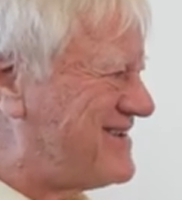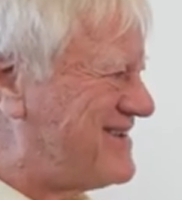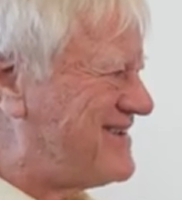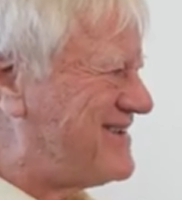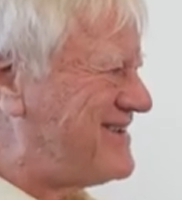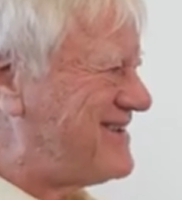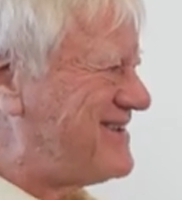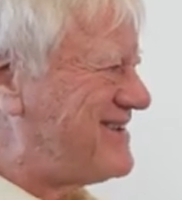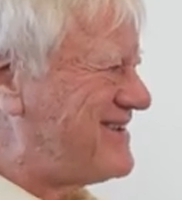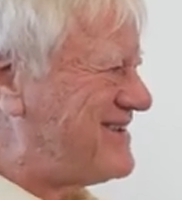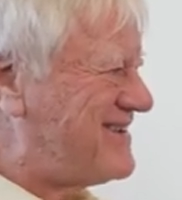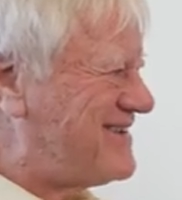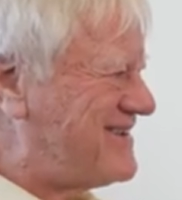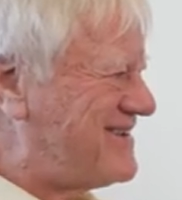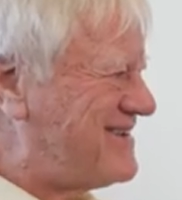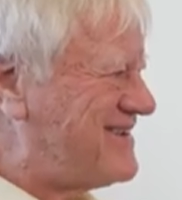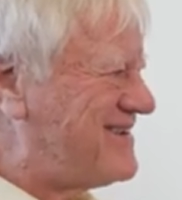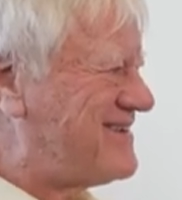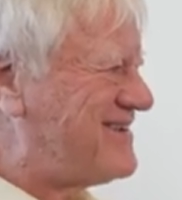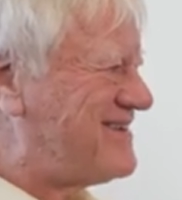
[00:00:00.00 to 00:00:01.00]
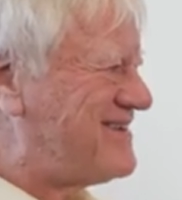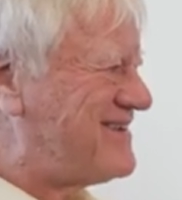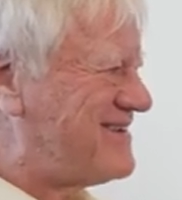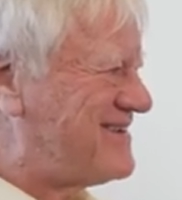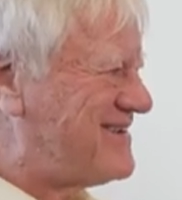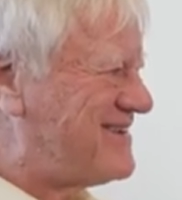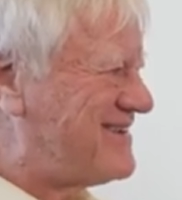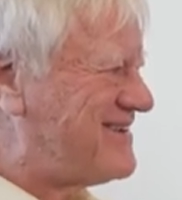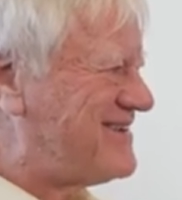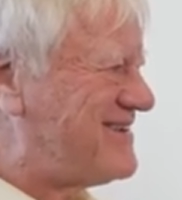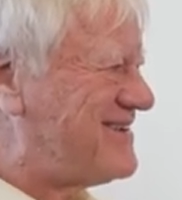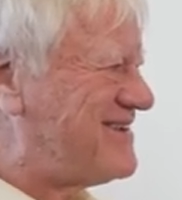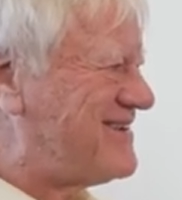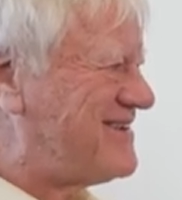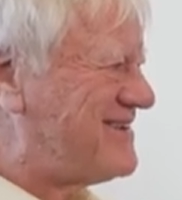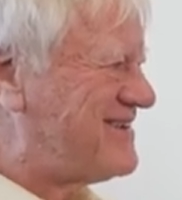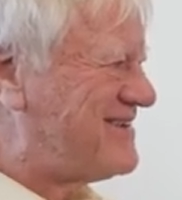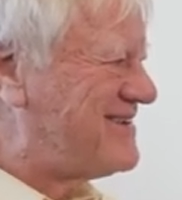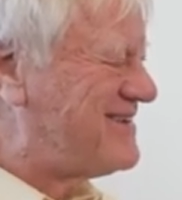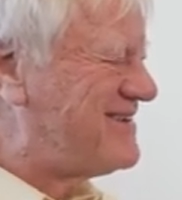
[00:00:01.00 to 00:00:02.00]
Talk about talk about
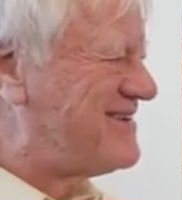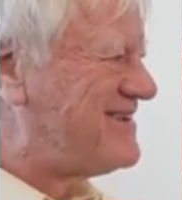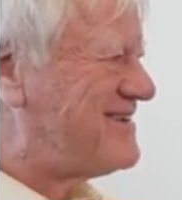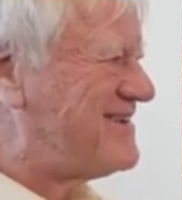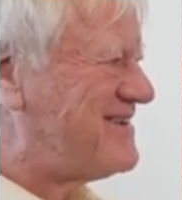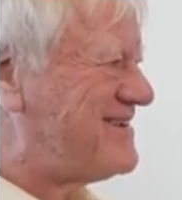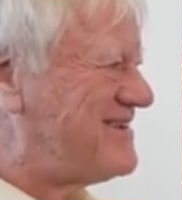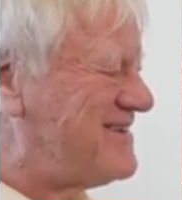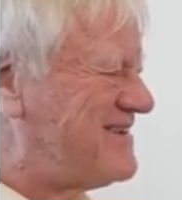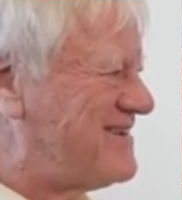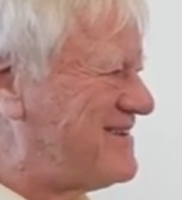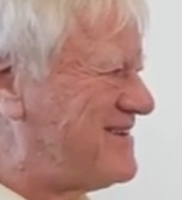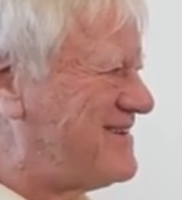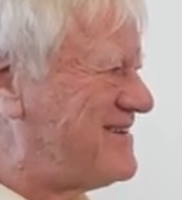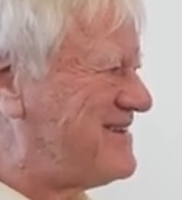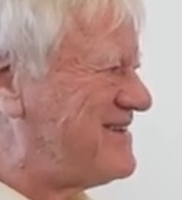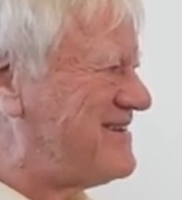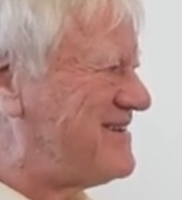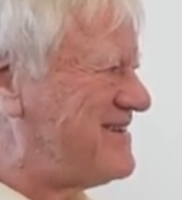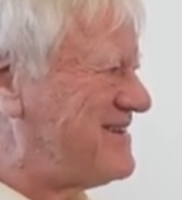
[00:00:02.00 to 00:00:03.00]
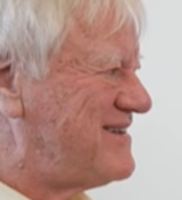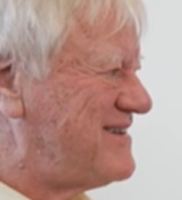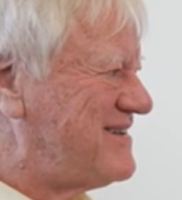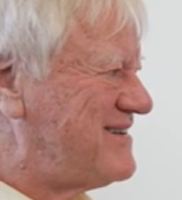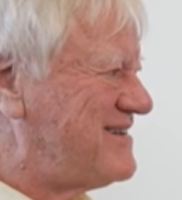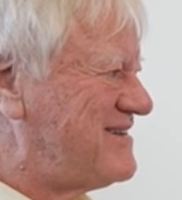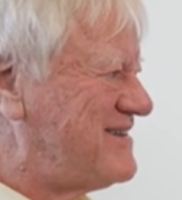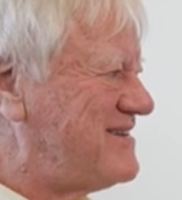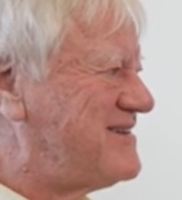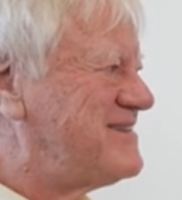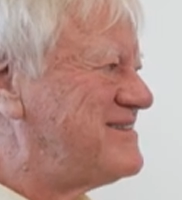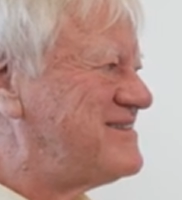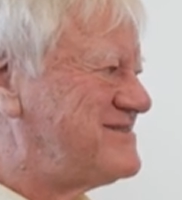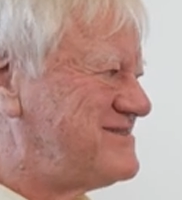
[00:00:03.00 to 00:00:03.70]
that and and where that led.